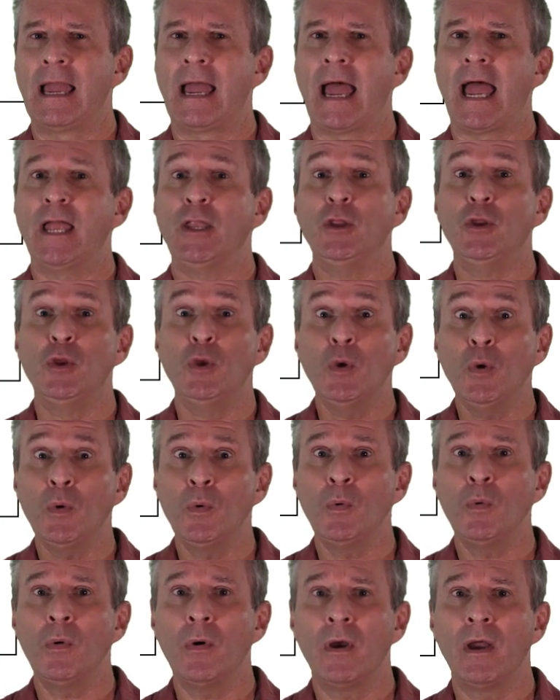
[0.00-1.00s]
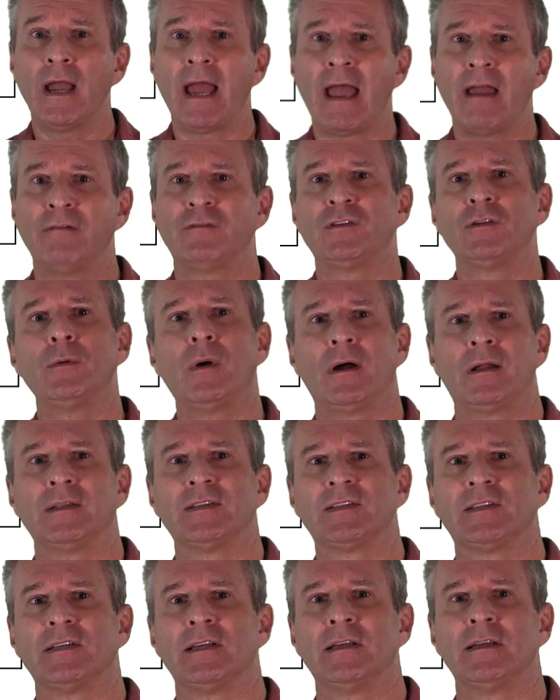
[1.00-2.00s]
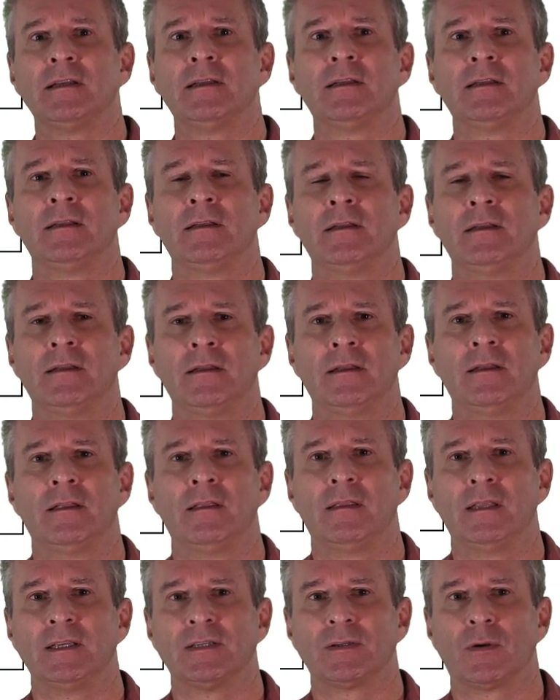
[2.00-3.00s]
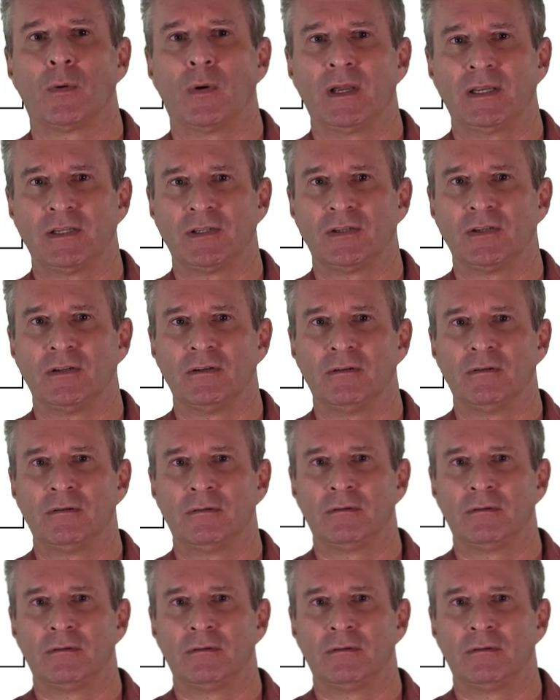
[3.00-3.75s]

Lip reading: and you have to answer this question.